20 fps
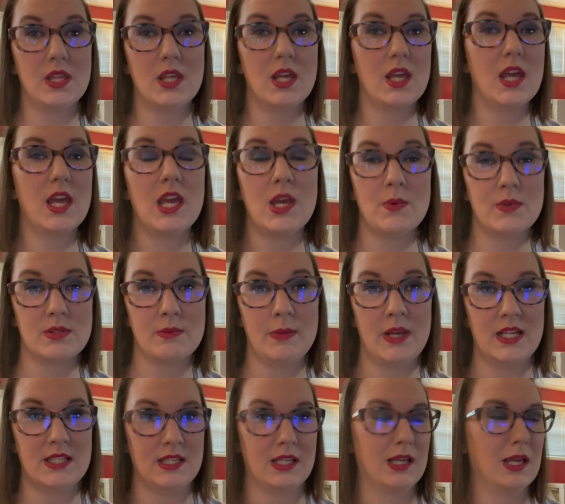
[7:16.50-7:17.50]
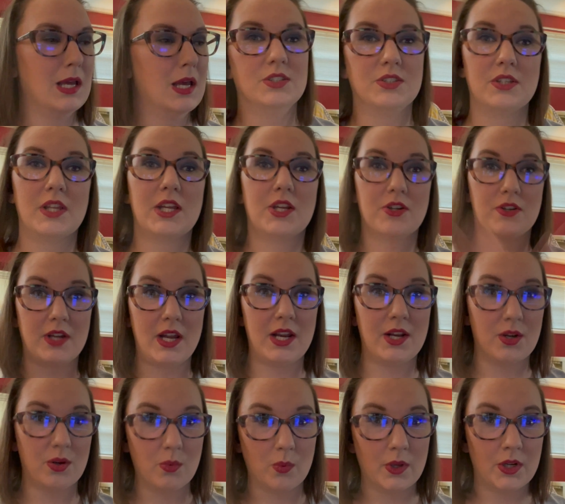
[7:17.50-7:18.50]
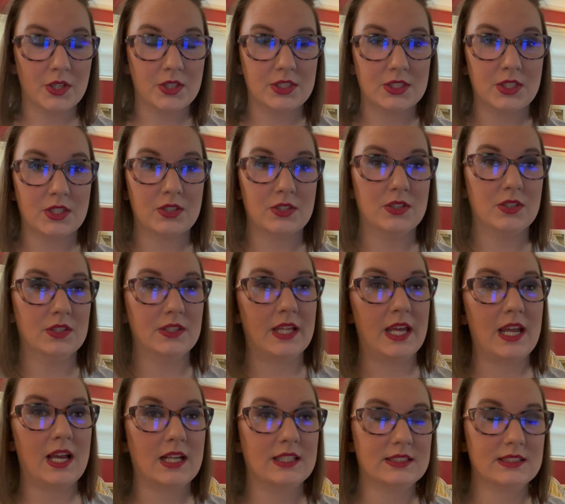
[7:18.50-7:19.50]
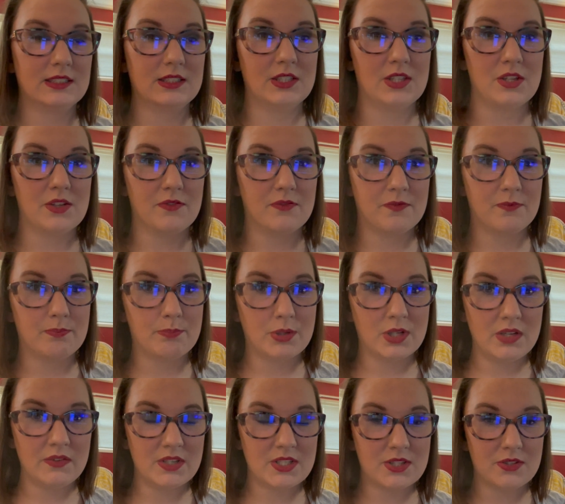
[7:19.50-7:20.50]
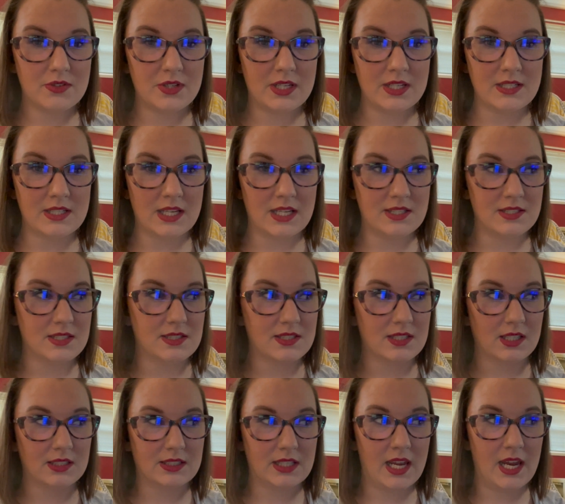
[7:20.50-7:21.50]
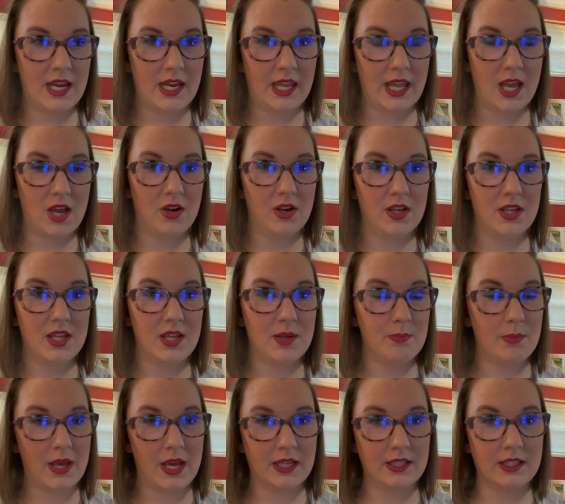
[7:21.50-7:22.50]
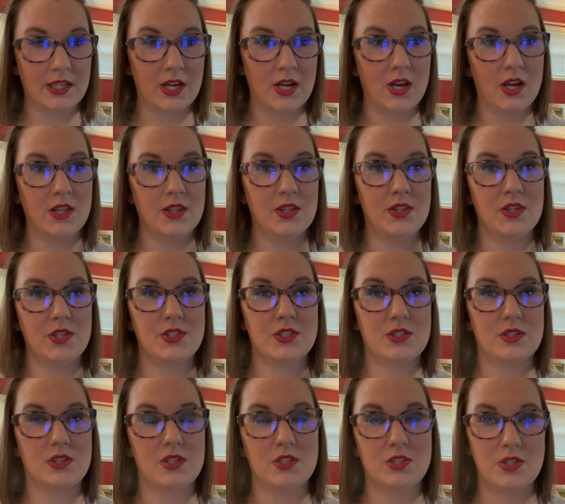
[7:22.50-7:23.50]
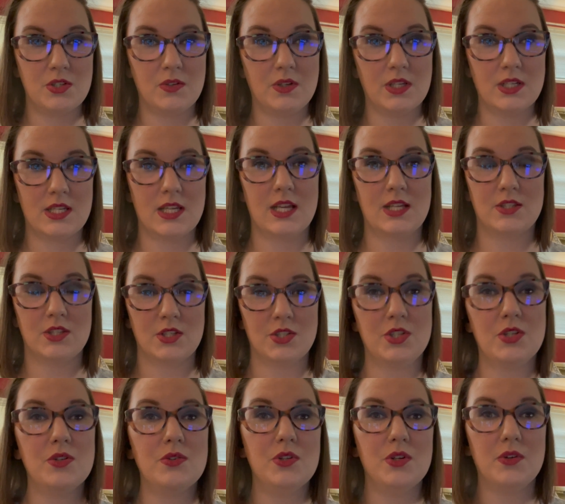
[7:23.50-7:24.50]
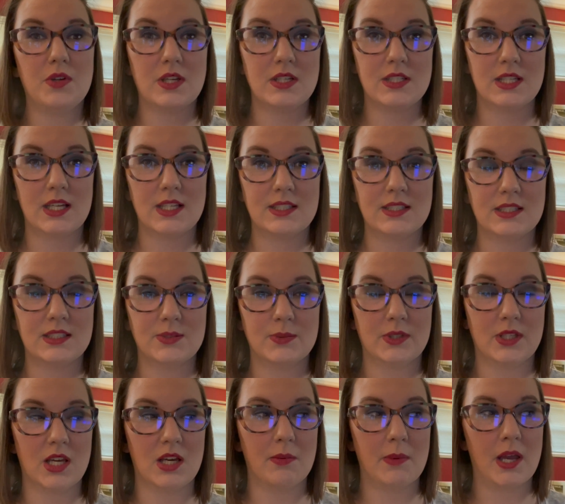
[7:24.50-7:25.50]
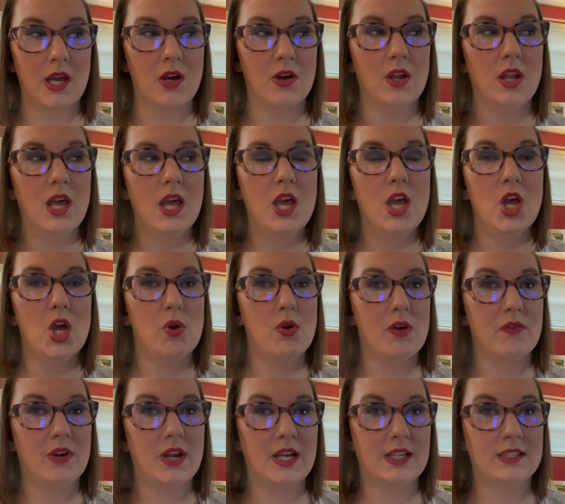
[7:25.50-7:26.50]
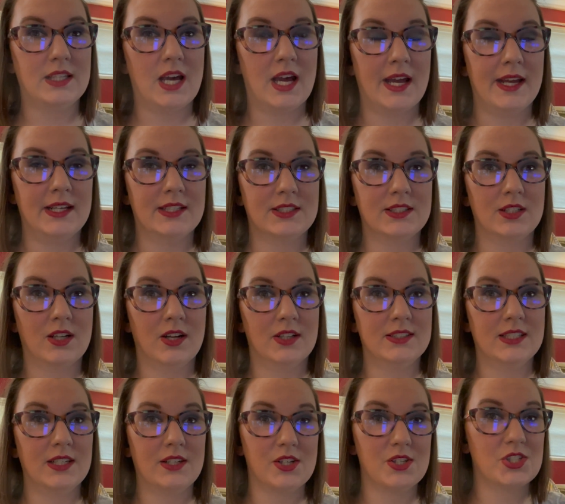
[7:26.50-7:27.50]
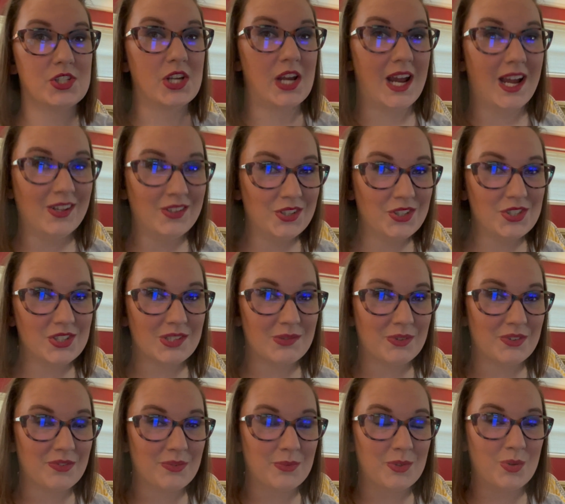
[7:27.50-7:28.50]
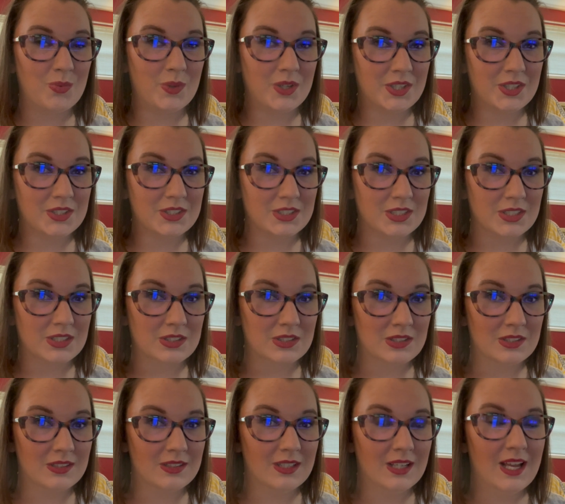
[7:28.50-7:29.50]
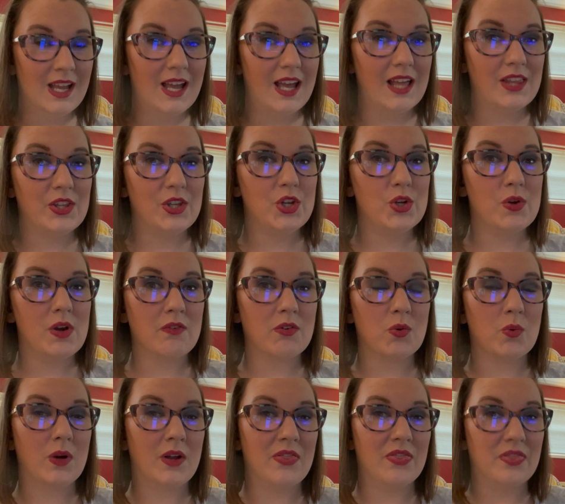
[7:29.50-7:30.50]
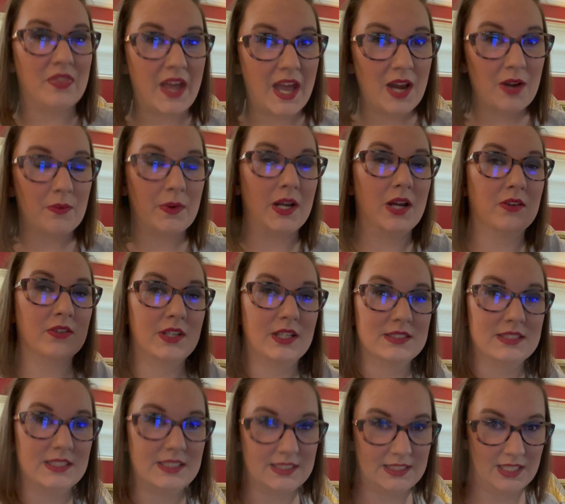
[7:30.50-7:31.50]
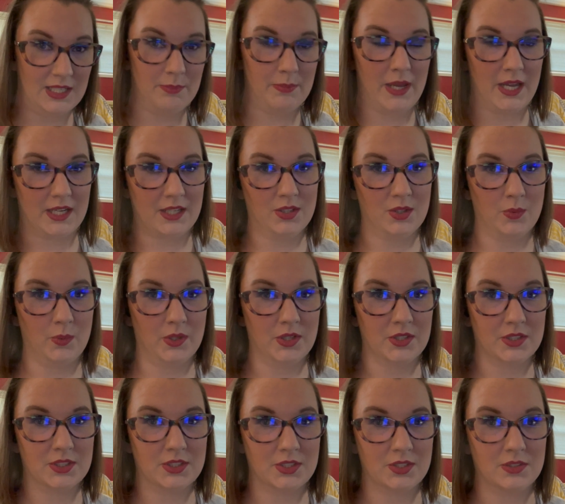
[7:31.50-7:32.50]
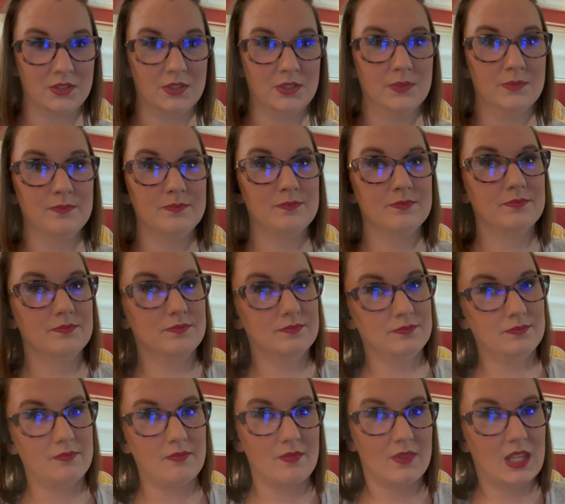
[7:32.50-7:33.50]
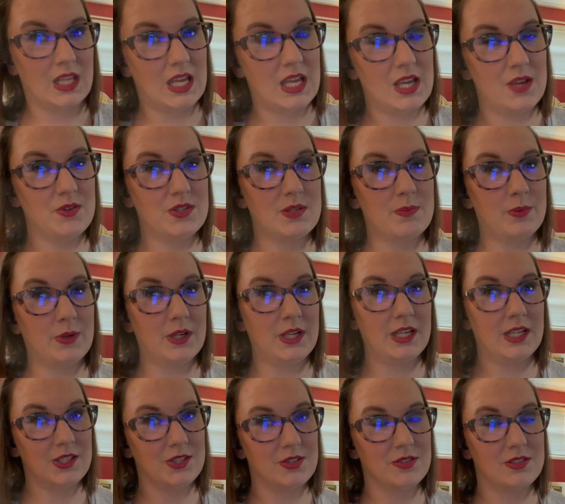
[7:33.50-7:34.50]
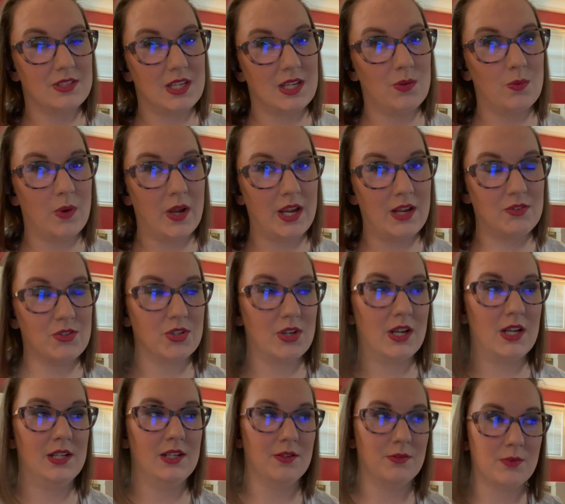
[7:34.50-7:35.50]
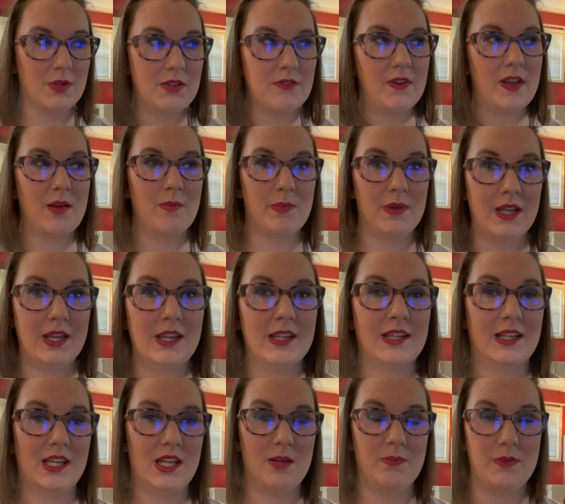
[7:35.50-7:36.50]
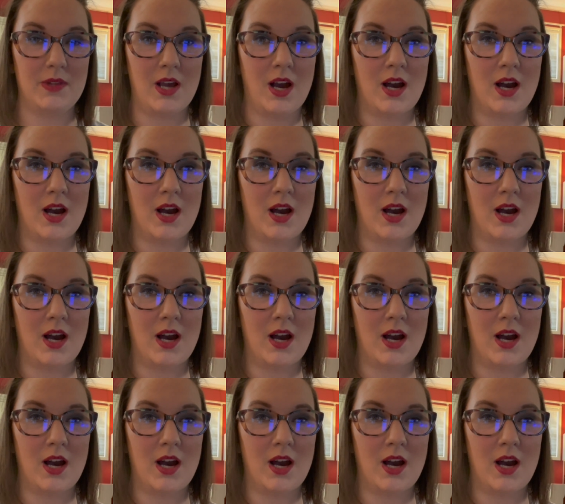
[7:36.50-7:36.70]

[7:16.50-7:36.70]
he was amazing. So they created a winner circle. They got the previous three contestants got to hang out and back there. And then the two new contestants would come out. Whoever had the highest stars had to challenge someone from the winner's circle. And then whoever won that round got to sit back in the winner's circle. It was a pretty interesting way of trying to revamp it and keep